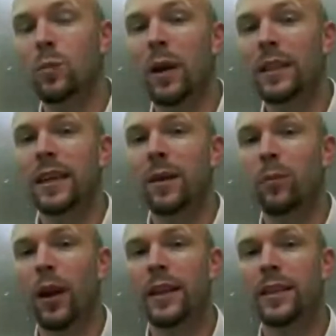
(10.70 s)
best
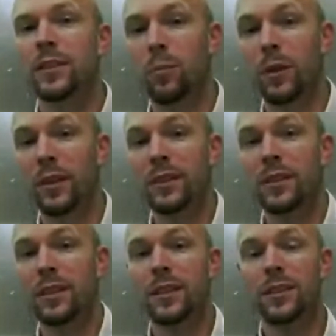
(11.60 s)
and brightest
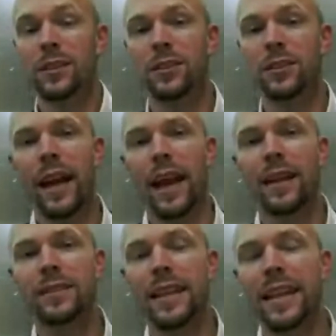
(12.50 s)
businesses.
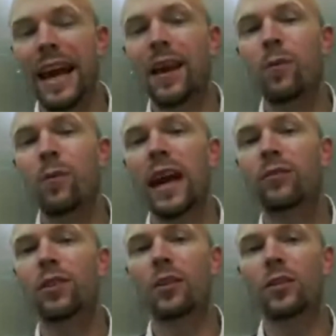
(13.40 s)
And today we
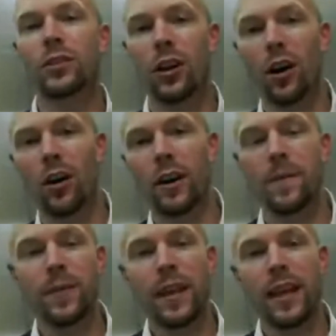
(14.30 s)
have Dr.
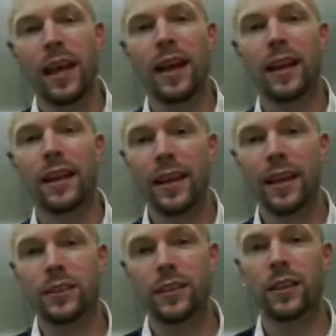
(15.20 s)
Tirgari, and
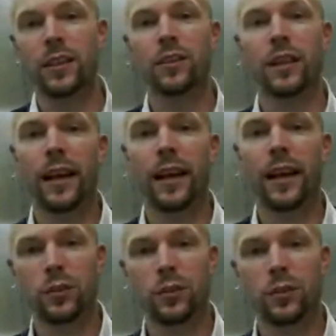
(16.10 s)
he is here to
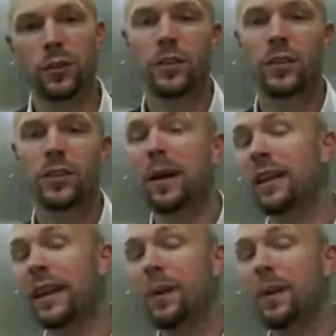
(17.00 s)
answer some questions
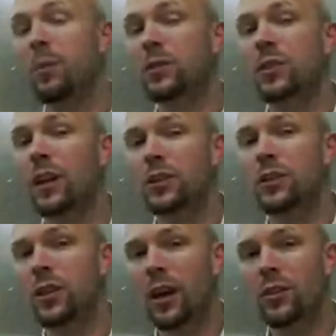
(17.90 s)
about liposuction.
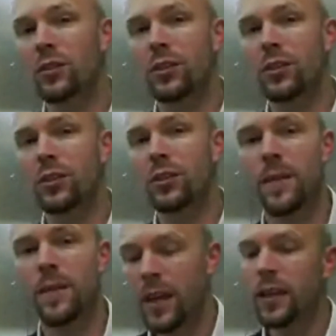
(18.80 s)
Dr. Tirgari
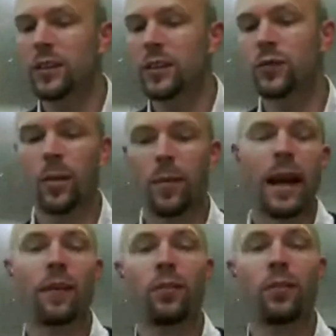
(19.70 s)
is from
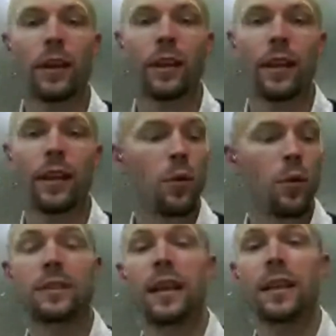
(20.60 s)
Avalon Lipo and
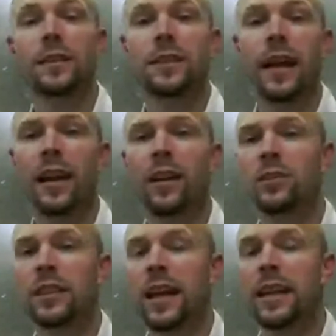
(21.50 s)
Aesthetics out of
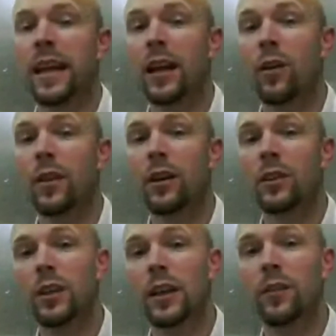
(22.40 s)
San Diego. They
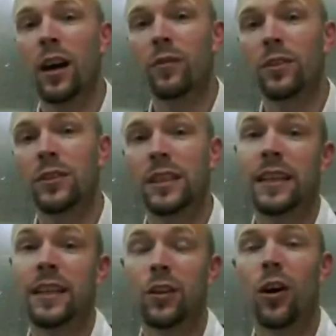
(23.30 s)
also have an office
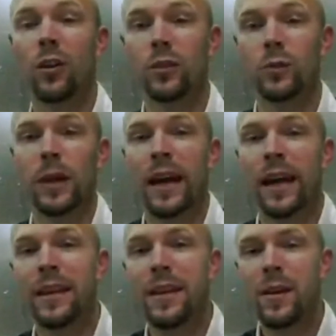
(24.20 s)
in
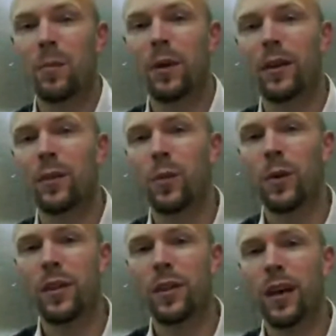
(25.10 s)
Carlsbad. But we
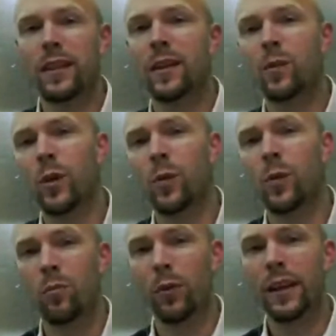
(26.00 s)
thought that we would
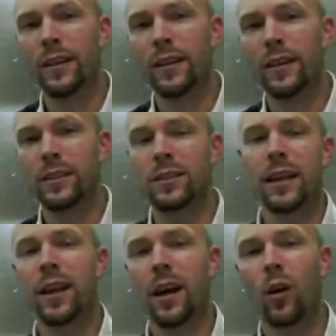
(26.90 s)
bring these
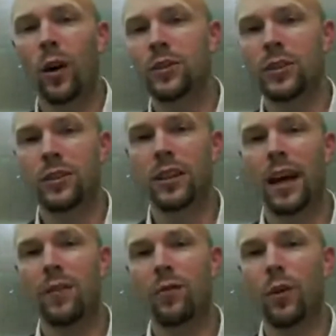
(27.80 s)
questions to
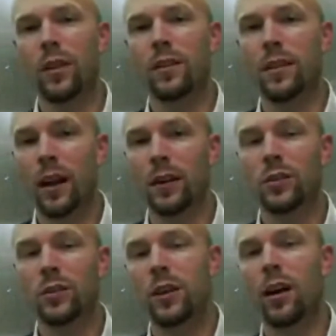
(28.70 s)
life with Dr.
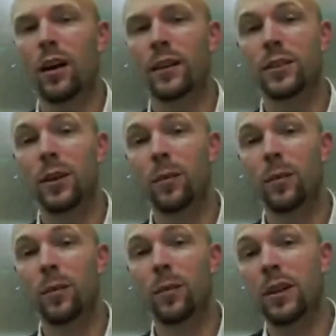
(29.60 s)
Tirgari, somebody
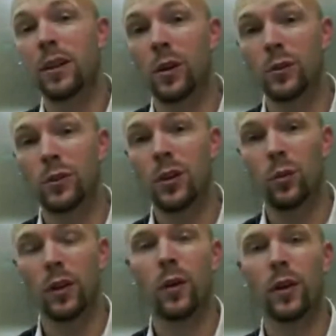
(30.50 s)
who knows
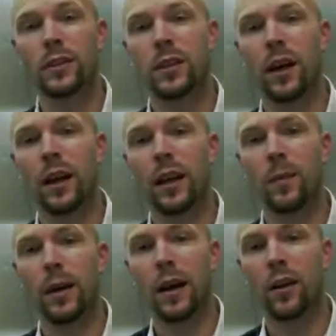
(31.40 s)
really what he's talking
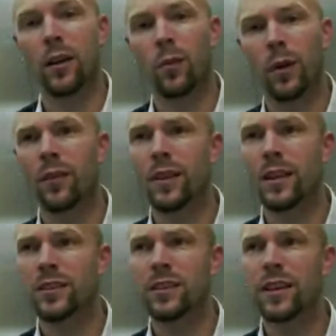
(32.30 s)
about around
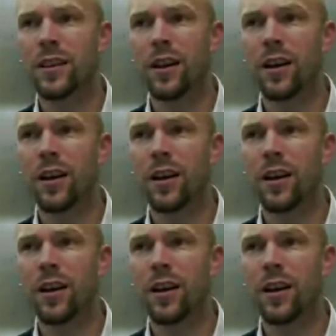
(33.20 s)
this